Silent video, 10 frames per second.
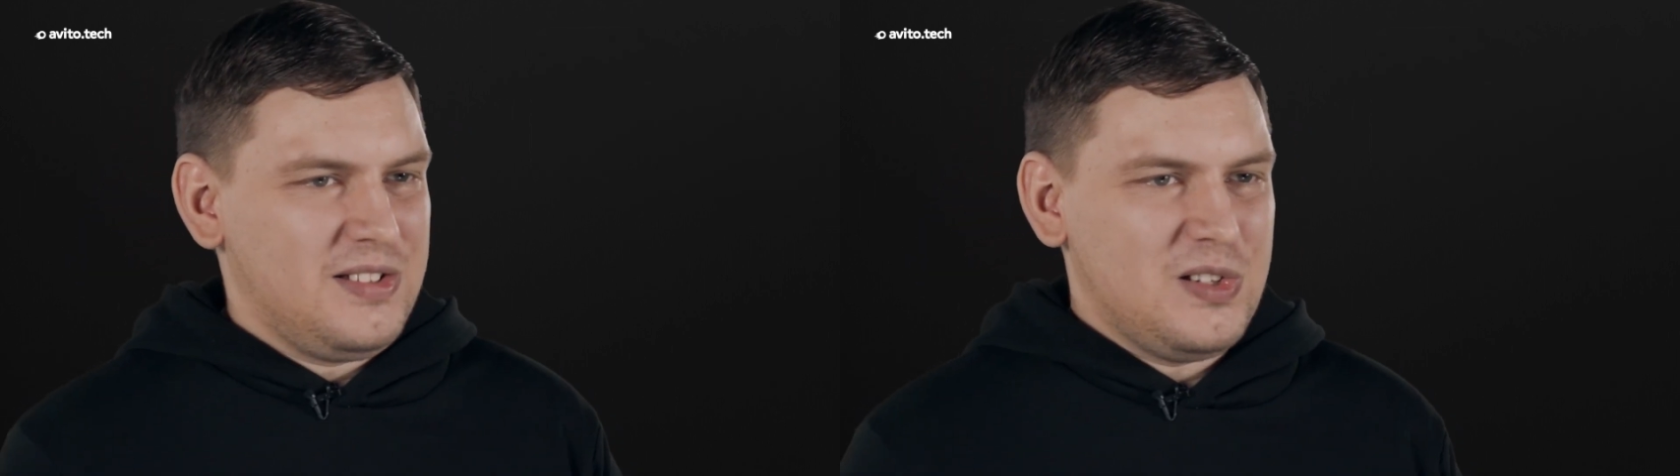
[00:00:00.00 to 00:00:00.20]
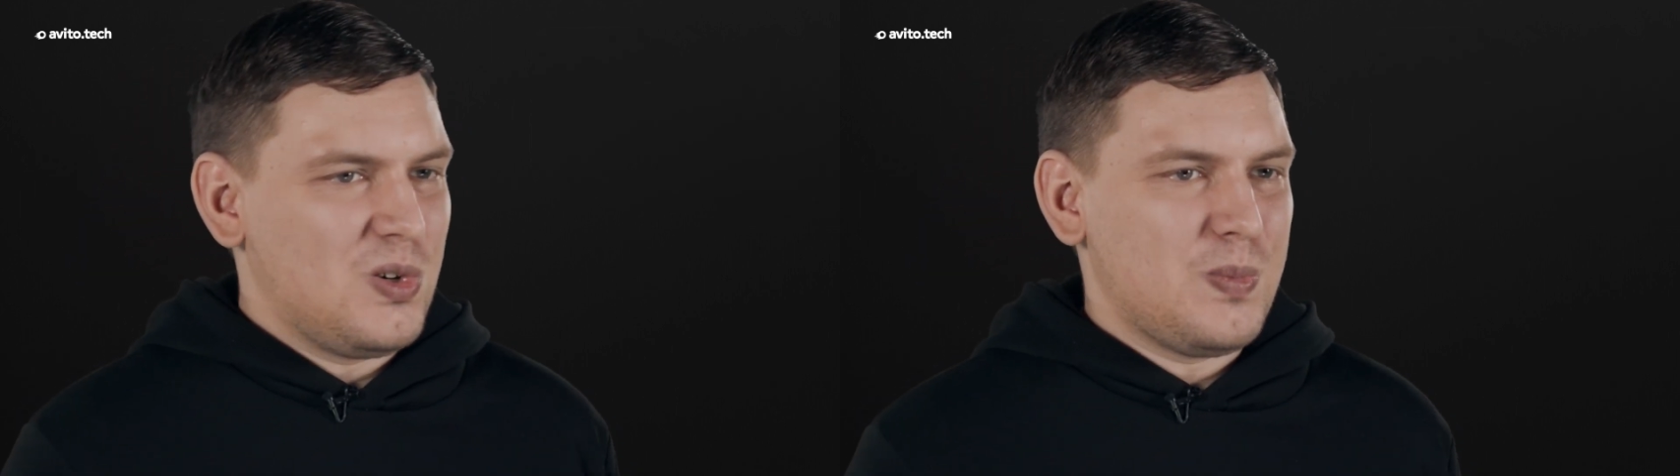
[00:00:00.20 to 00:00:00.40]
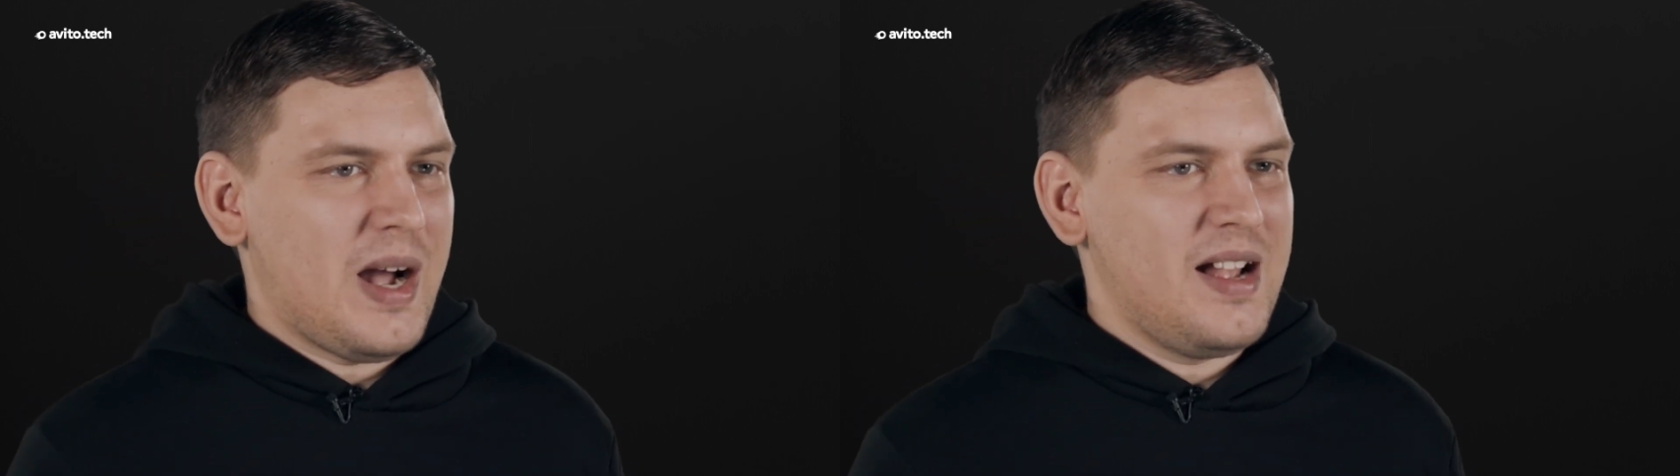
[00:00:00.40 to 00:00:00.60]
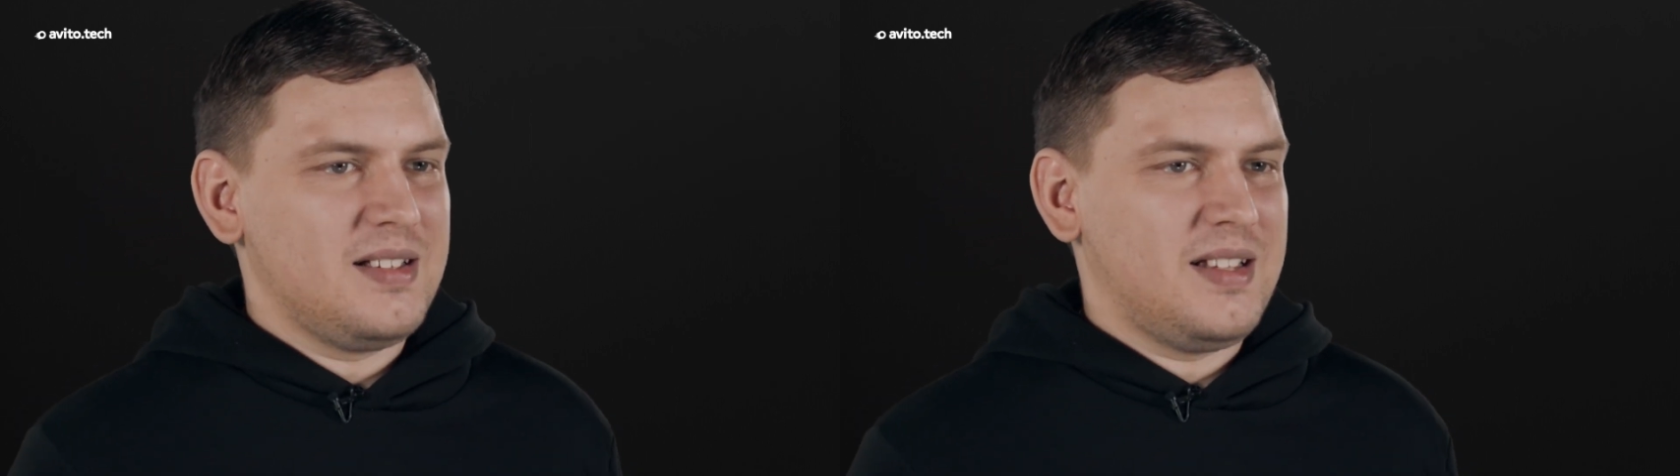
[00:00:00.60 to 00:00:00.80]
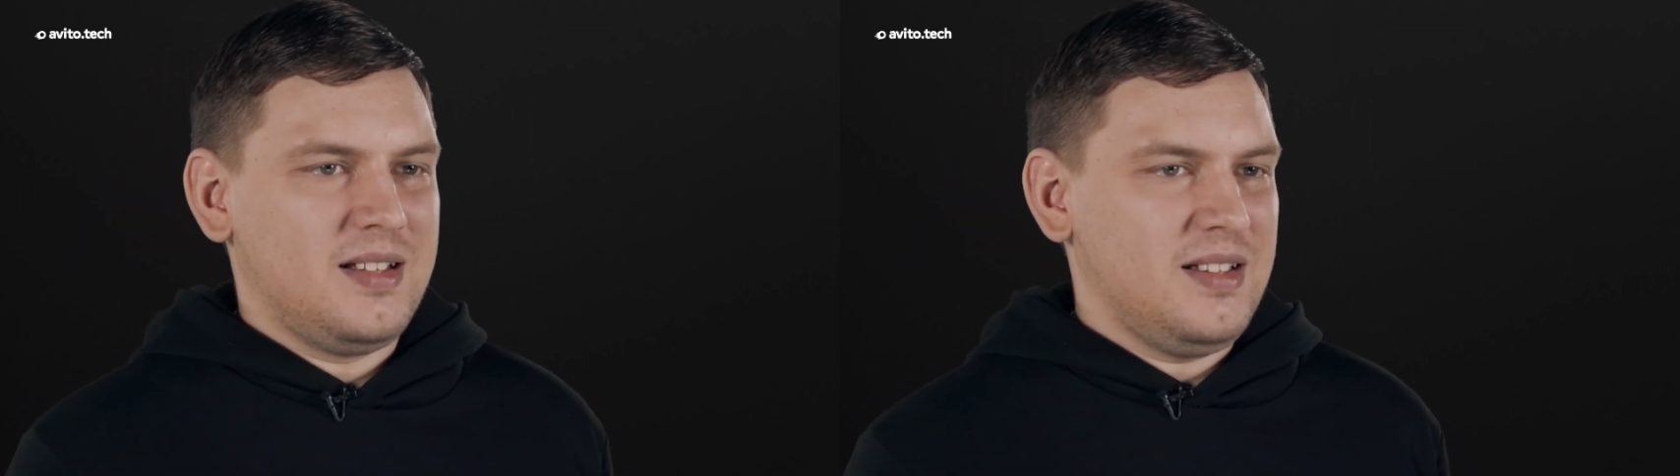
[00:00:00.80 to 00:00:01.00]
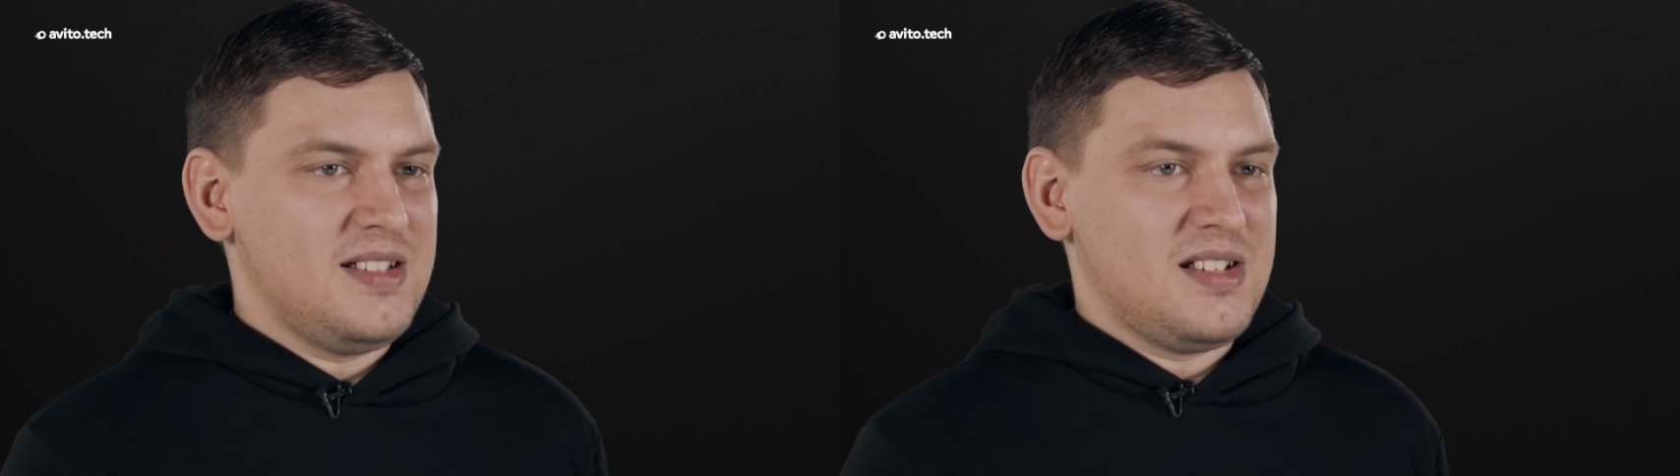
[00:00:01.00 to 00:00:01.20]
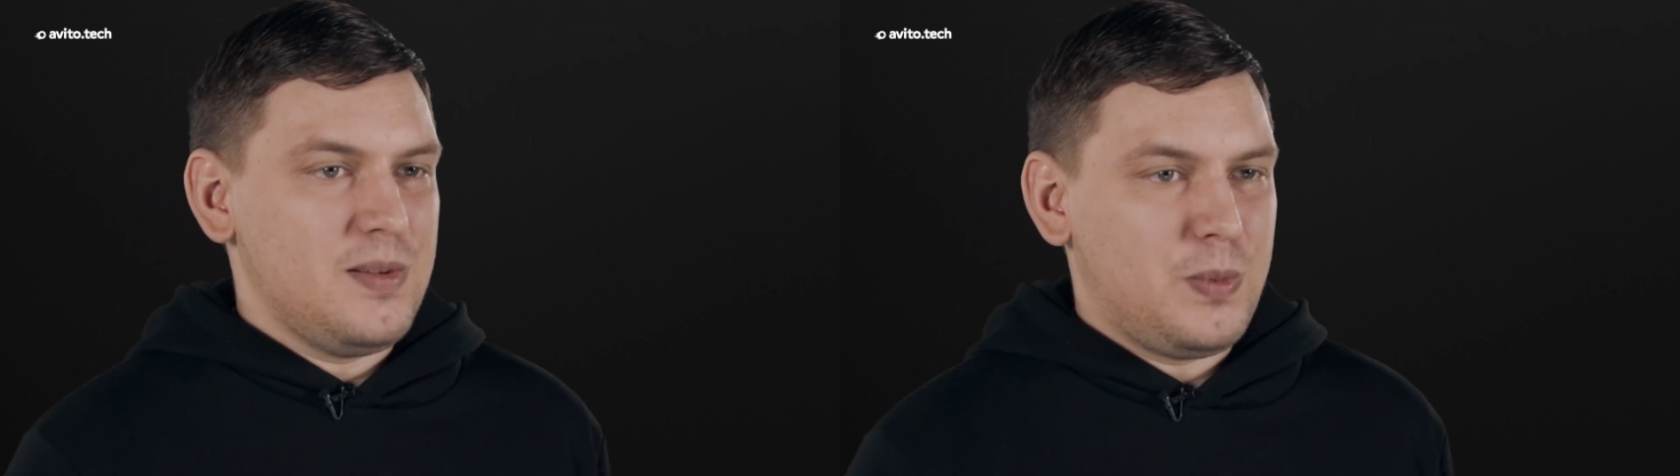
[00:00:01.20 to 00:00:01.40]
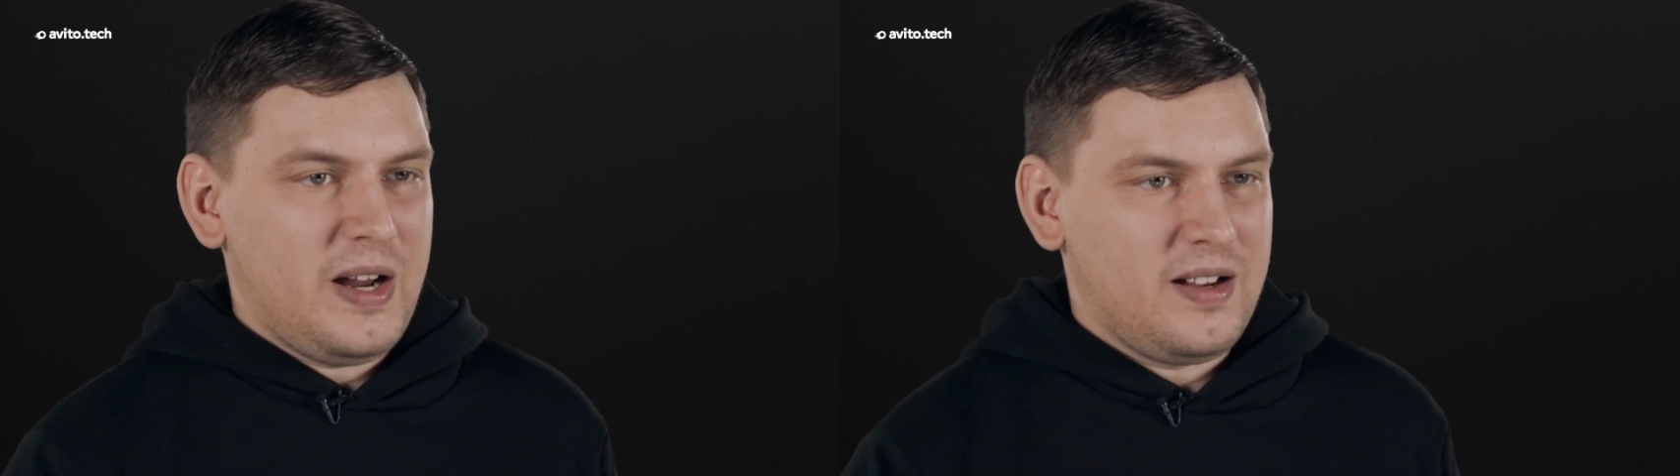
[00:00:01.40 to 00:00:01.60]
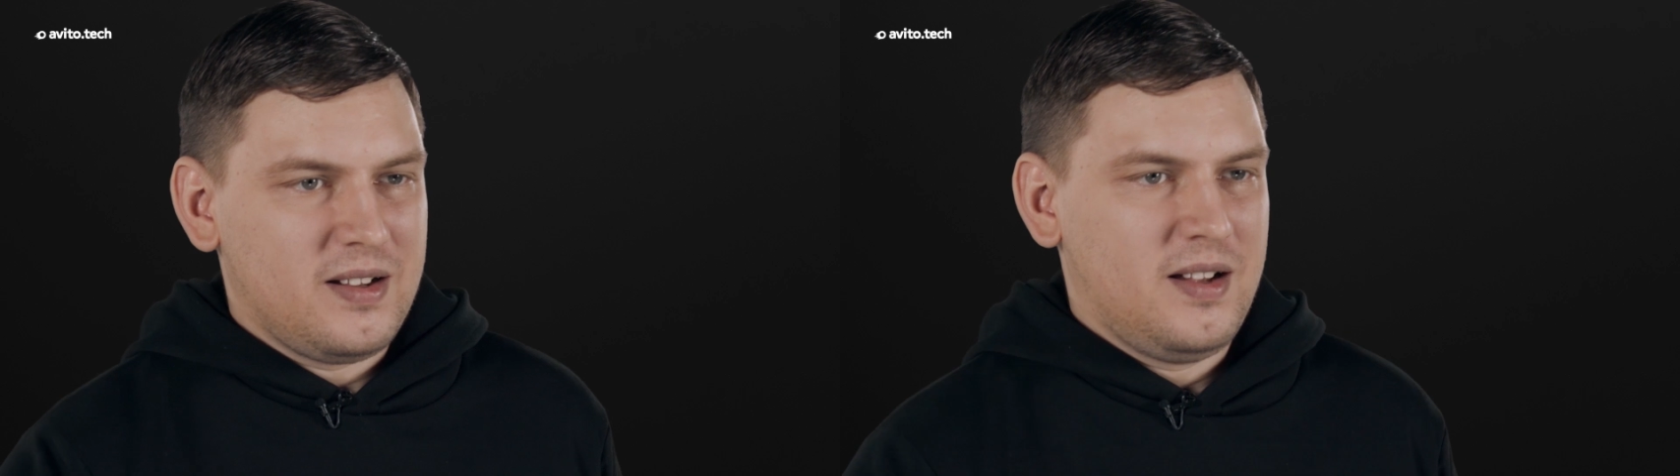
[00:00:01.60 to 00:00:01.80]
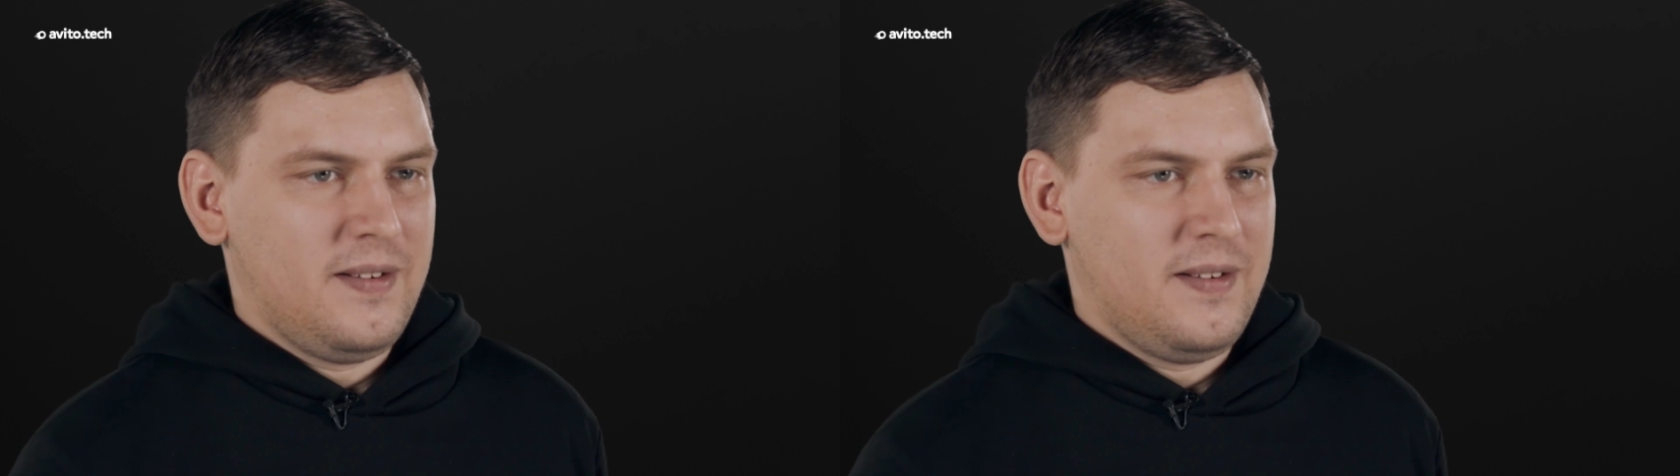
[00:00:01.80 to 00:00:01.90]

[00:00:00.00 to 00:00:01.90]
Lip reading: your mind can easily break.